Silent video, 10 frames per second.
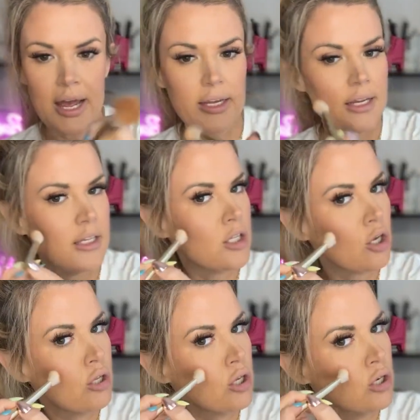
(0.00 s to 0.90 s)
and get the
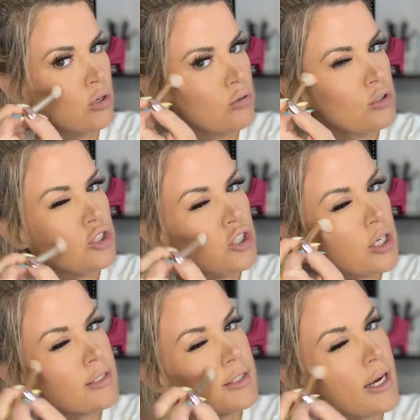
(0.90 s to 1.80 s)
glow
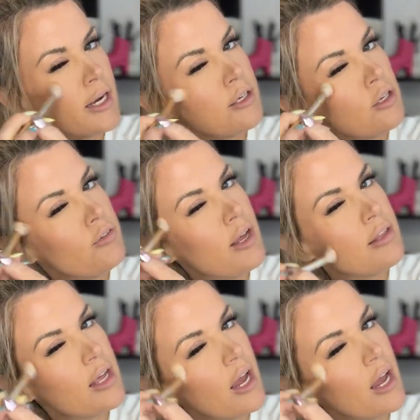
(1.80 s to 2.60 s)
just kind of in